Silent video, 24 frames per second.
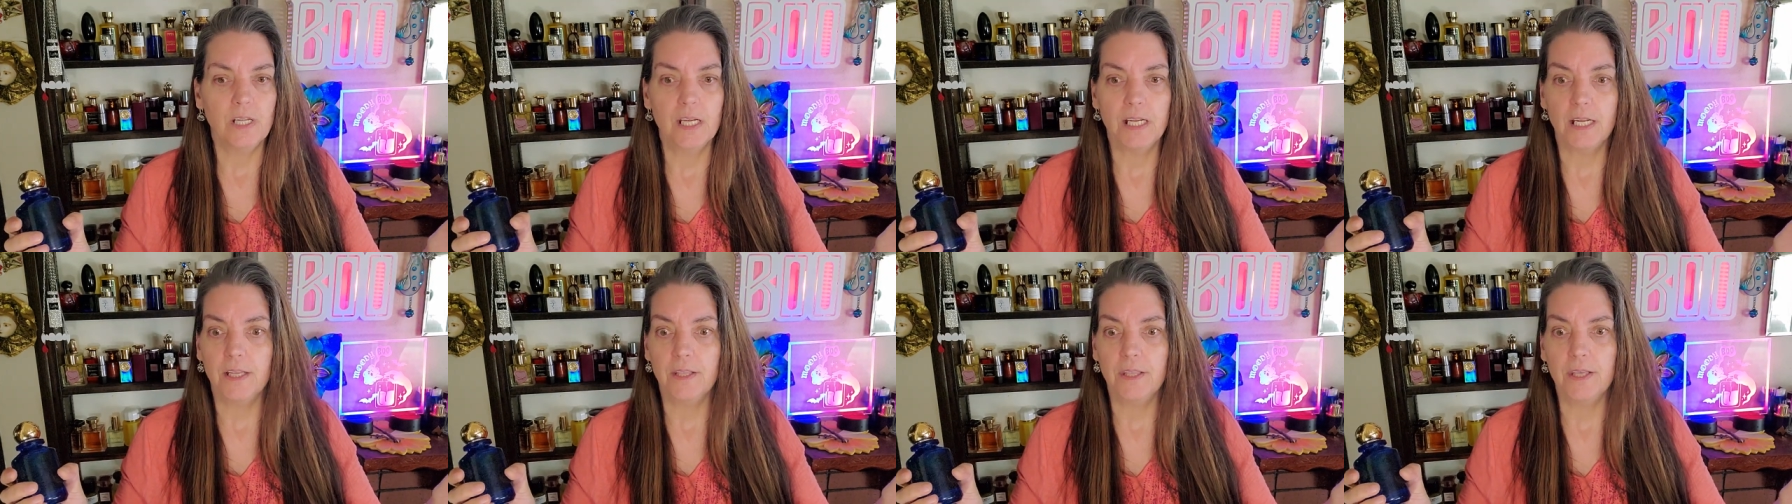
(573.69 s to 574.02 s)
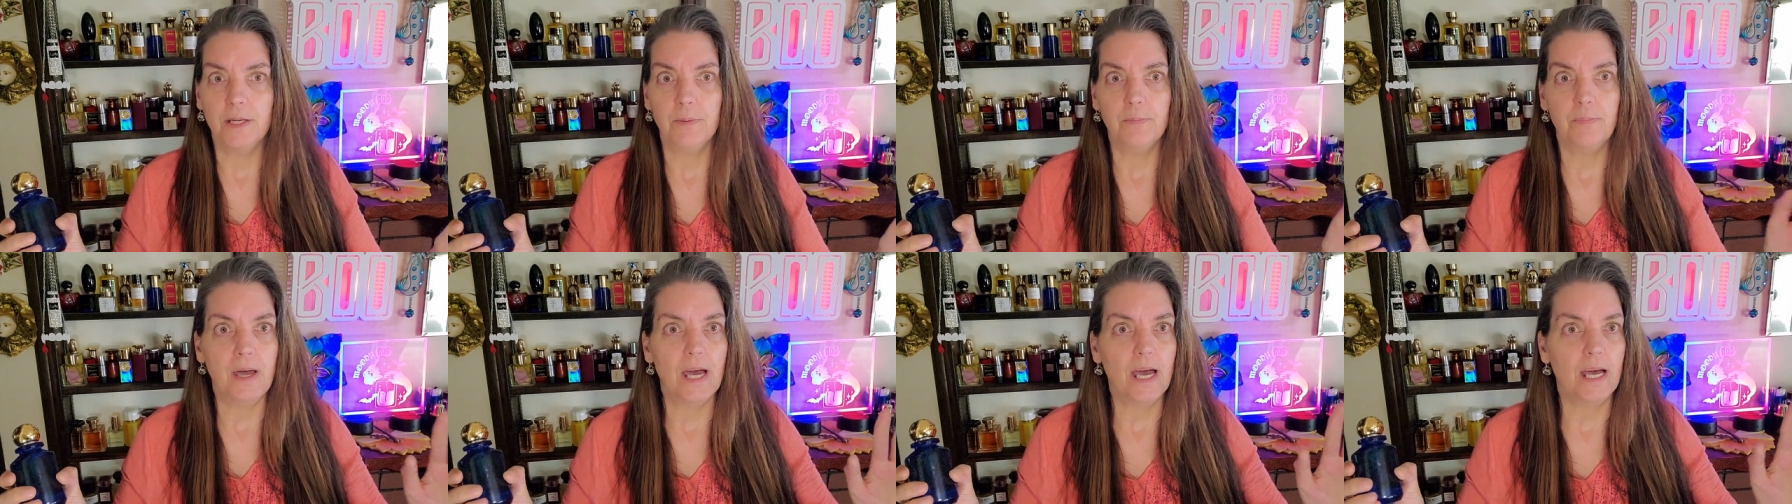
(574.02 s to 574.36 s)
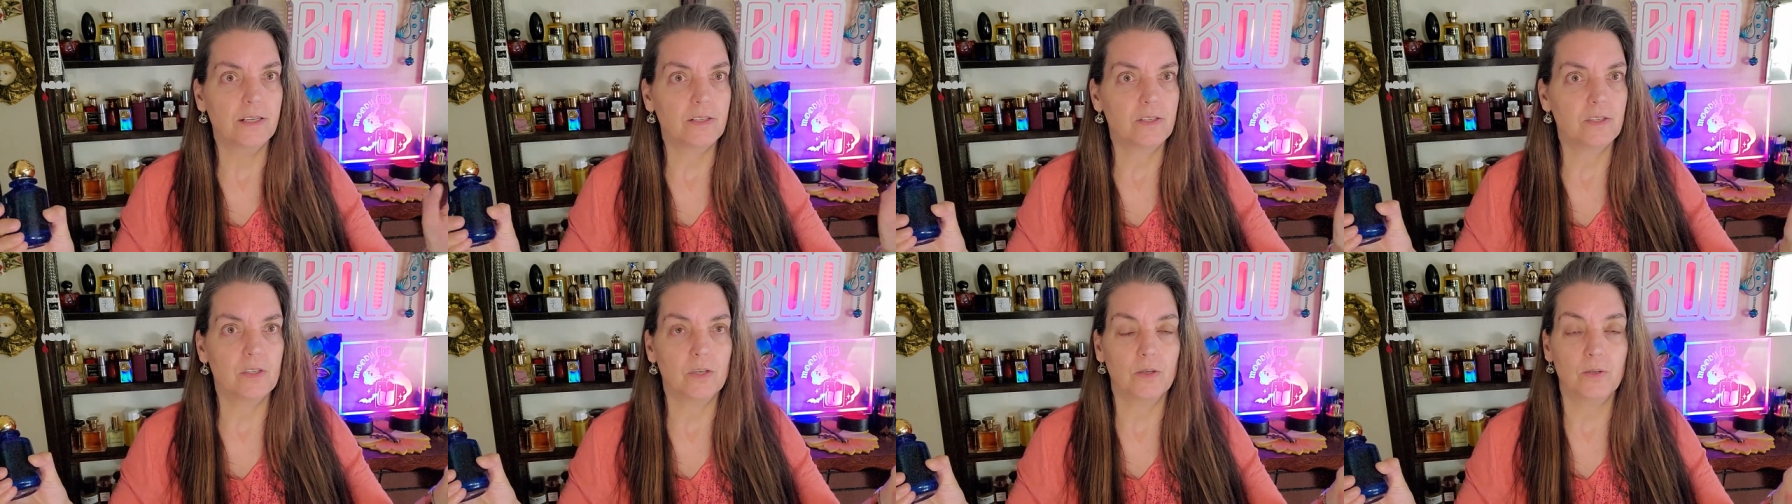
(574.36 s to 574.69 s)
Anything
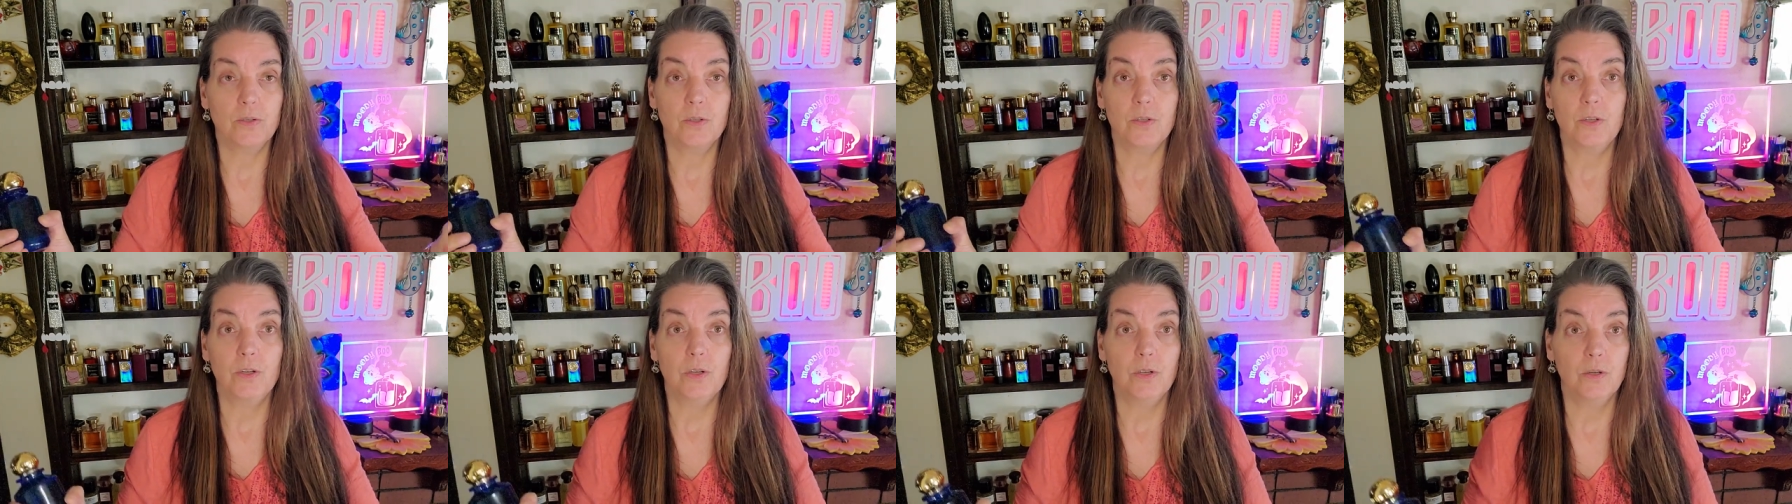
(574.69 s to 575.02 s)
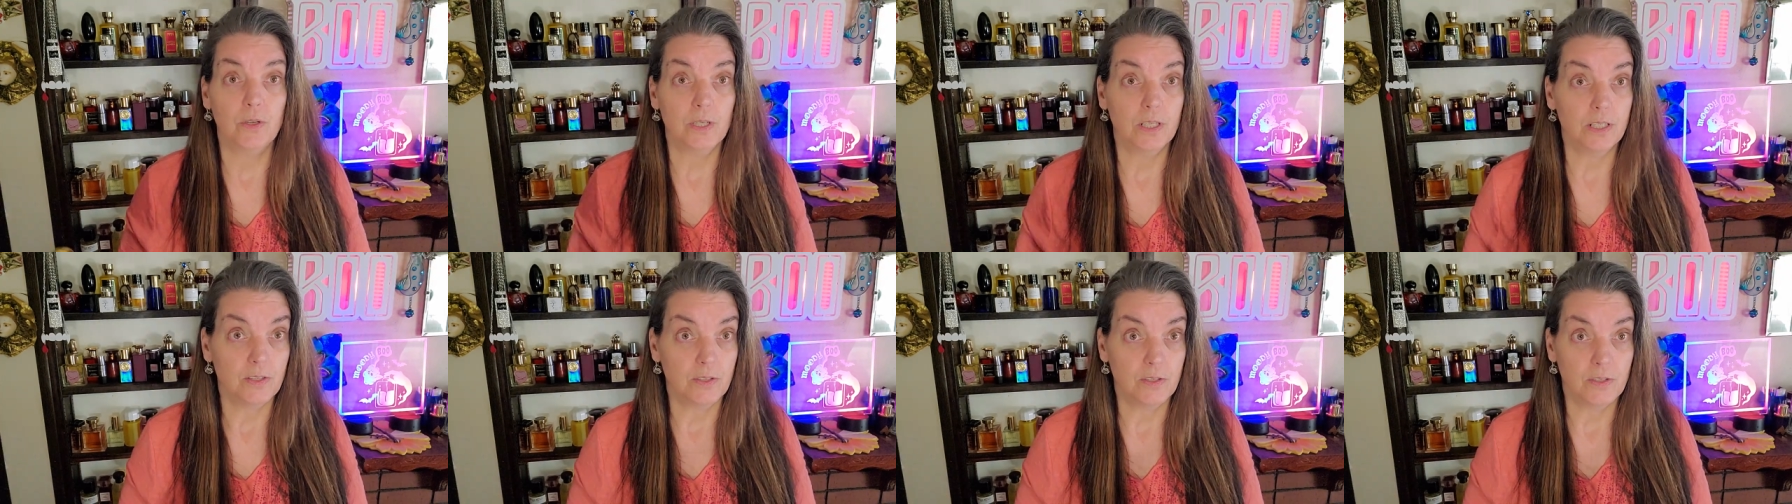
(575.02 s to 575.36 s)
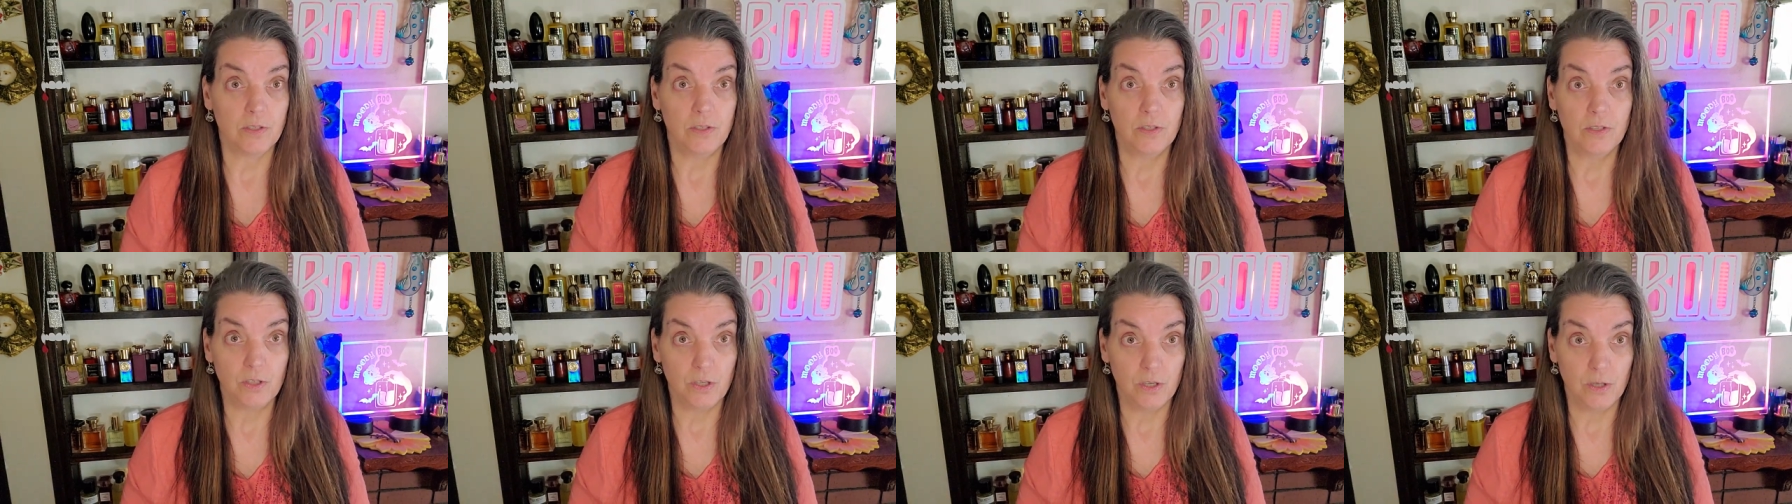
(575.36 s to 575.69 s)
past those two
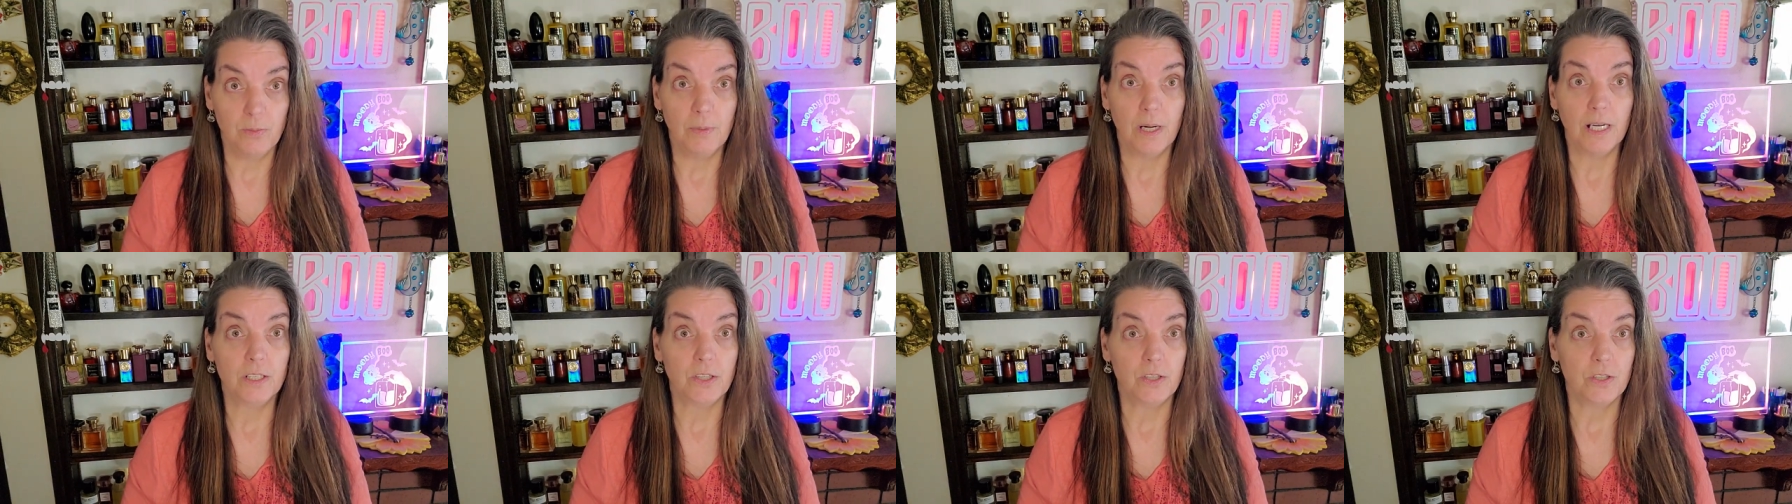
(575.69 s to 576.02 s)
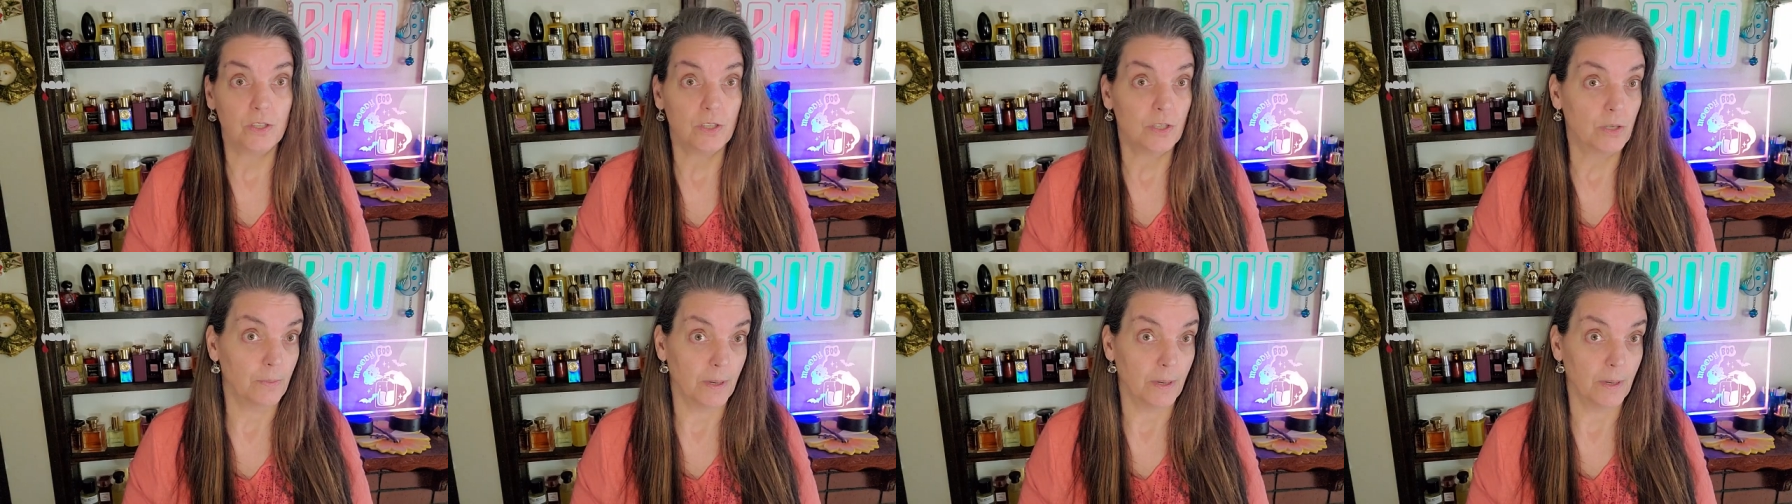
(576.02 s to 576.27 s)
is too much,